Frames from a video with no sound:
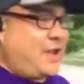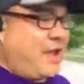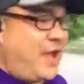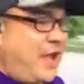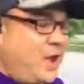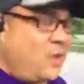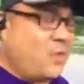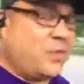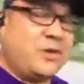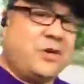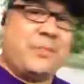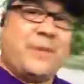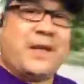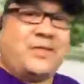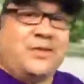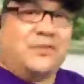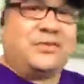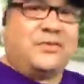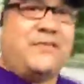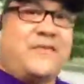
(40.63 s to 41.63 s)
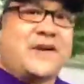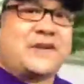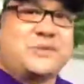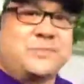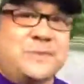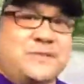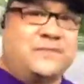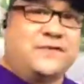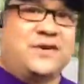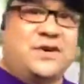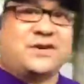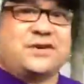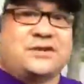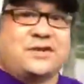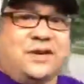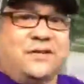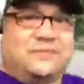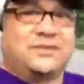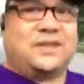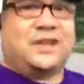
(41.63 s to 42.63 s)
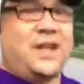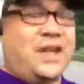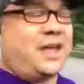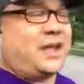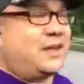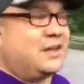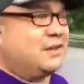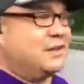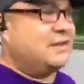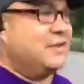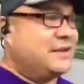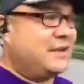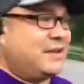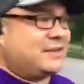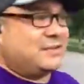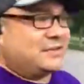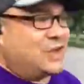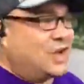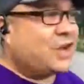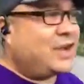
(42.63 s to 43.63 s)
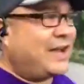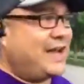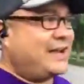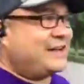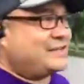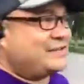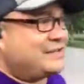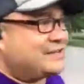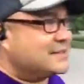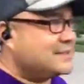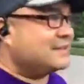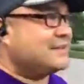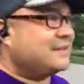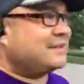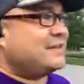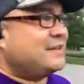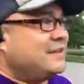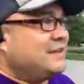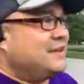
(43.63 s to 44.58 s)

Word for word: How will you make those investments for yourself today? Is it unconscious?